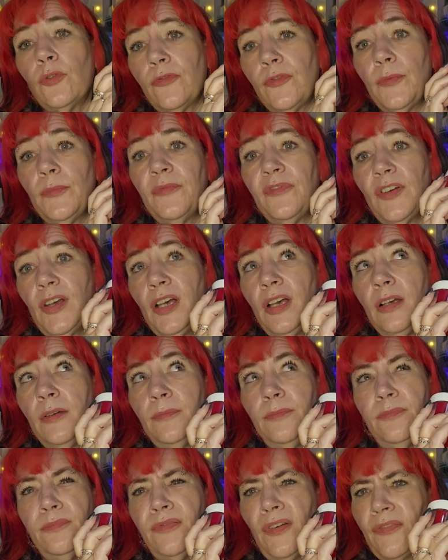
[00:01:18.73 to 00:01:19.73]
of them for,
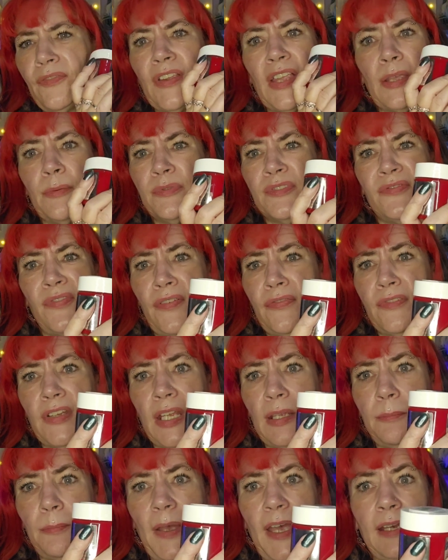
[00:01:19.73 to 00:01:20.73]
I think it was
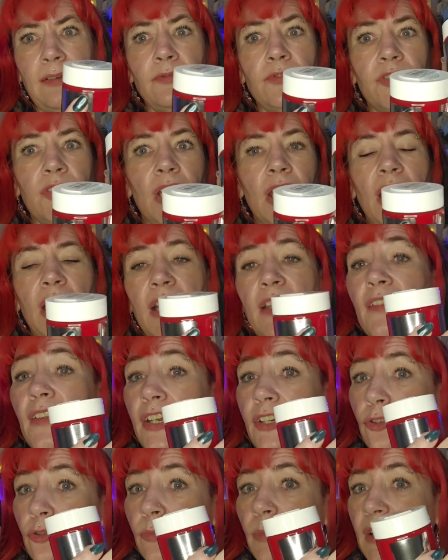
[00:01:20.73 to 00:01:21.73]
£15. And they're
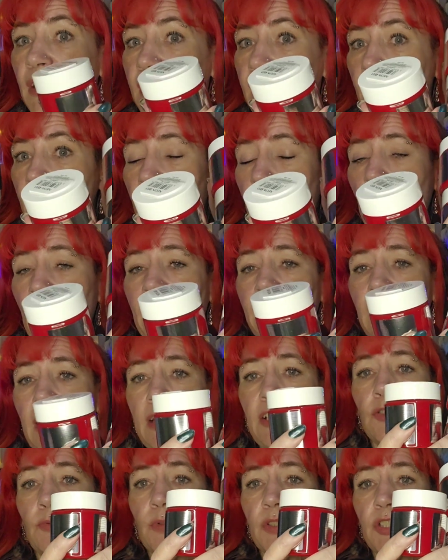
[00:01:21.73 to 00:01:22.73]
normally £6
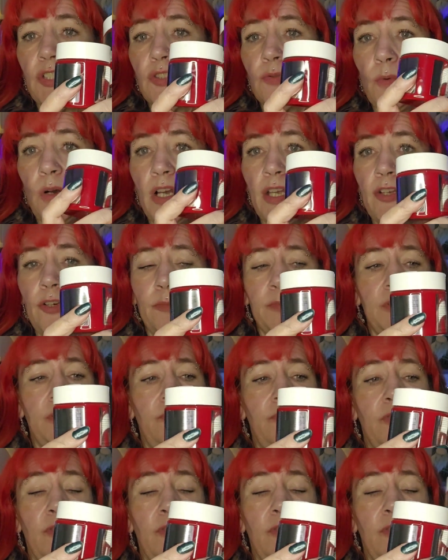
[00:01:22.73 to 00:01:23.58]
each, which is why I opted for